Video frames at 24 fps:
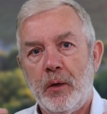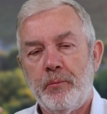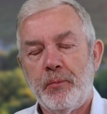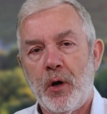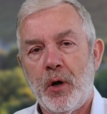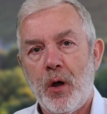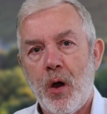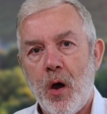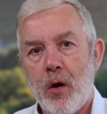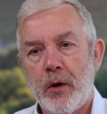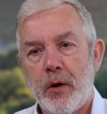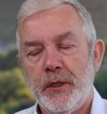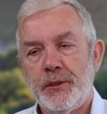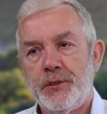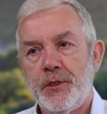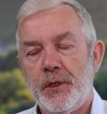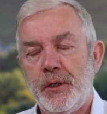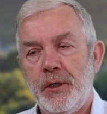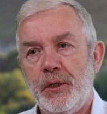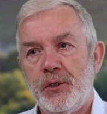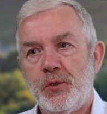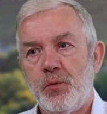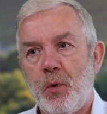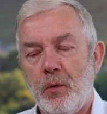
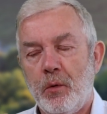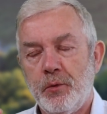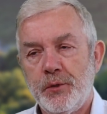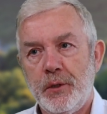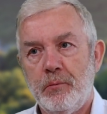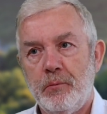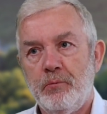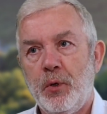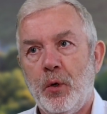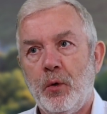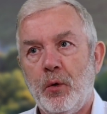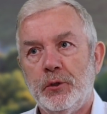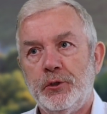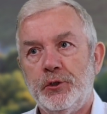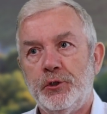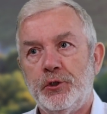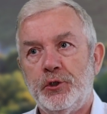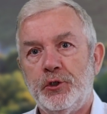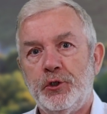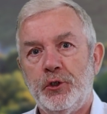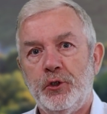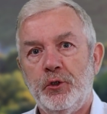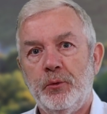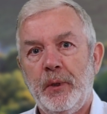priorities, what was
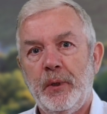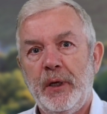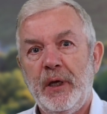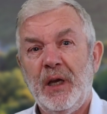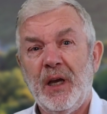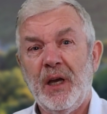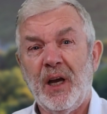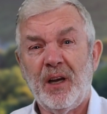important to me,